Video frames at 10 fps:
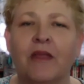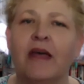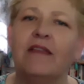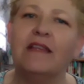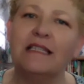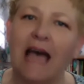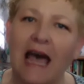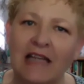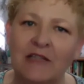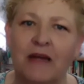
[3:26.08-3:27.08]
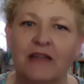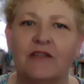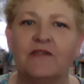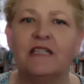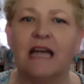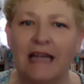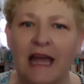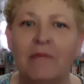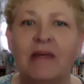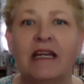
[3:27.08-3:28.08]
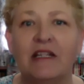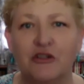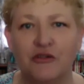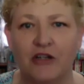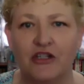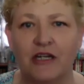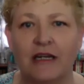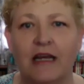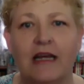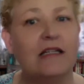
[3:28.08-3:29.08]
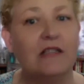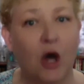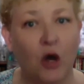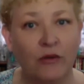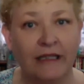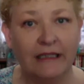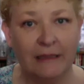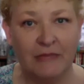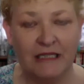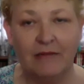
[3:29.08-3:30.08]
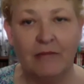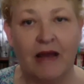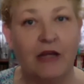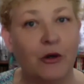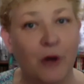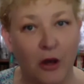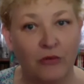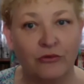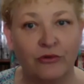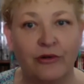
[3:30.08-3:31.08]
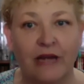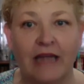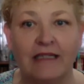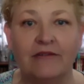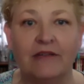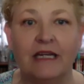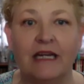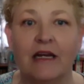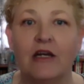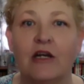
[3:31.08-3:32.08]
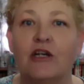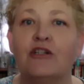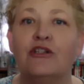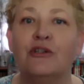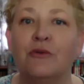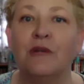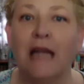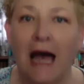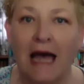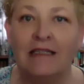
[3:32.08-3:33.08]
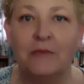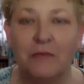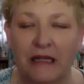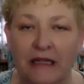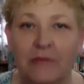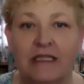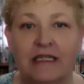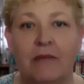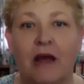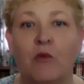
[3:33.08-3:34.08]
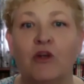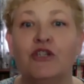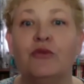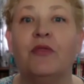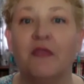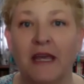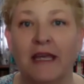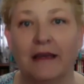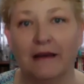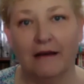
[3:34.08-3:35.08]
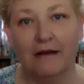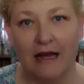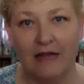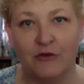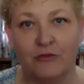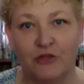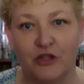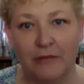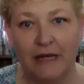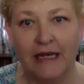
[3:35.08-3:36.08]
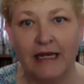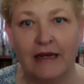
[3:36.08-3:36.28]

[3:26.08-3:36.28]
This aspect of dynamic instruction is only limited by your own creativity. Do not be limited by what you think a classroom should be.